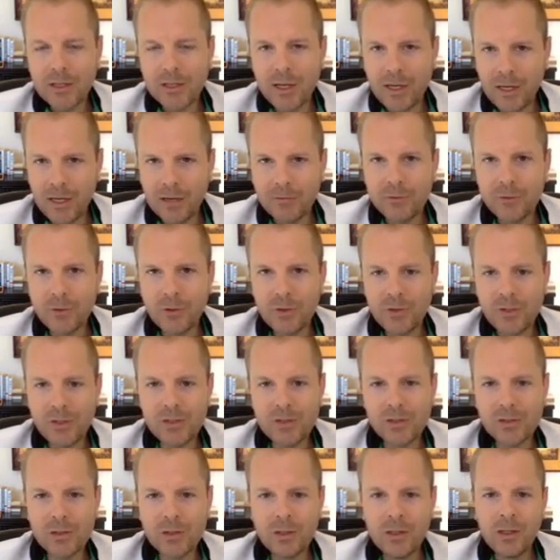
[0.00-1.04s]
After
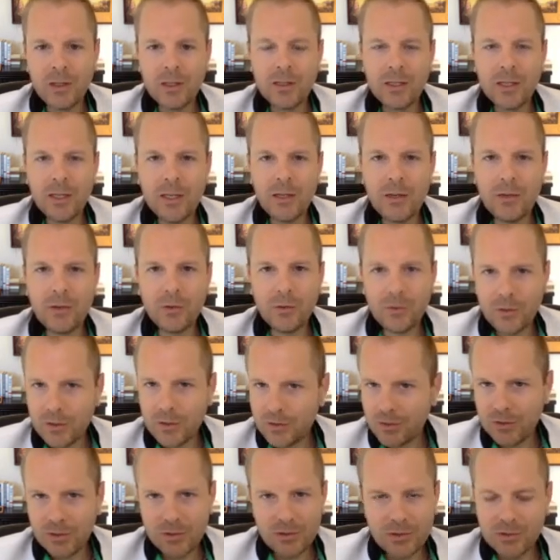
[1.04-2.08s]
this candle, this
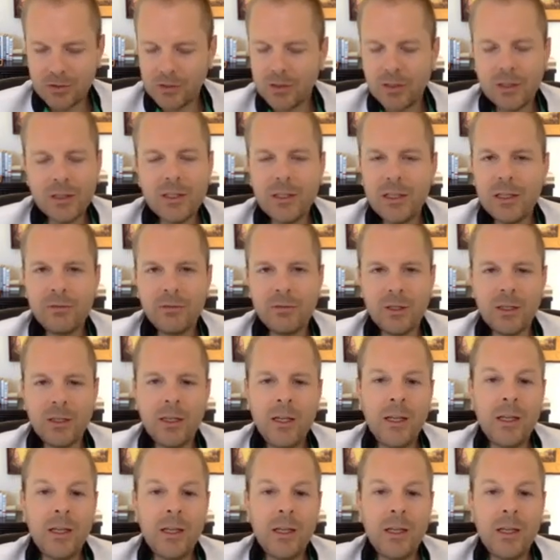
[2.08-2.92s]
is a given.